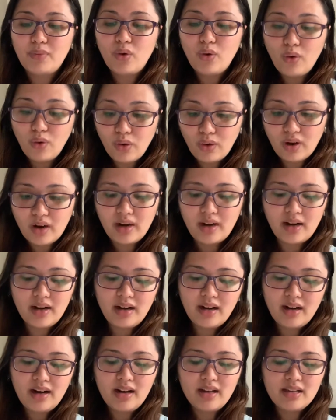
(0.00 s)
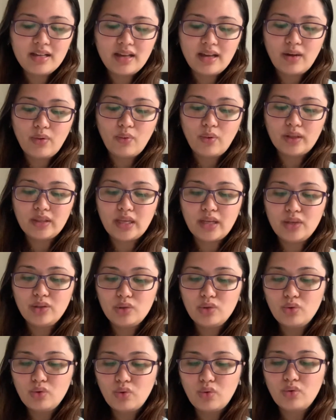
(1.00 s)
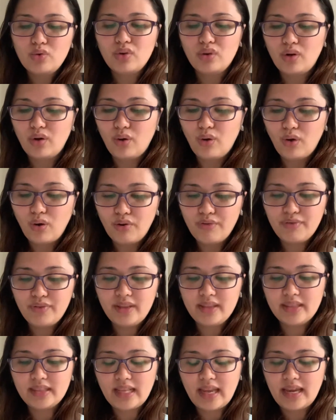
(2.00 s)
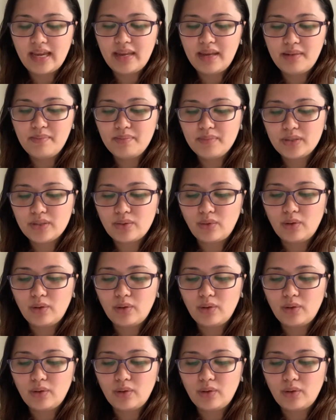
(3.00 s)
Or what I do oftentimes,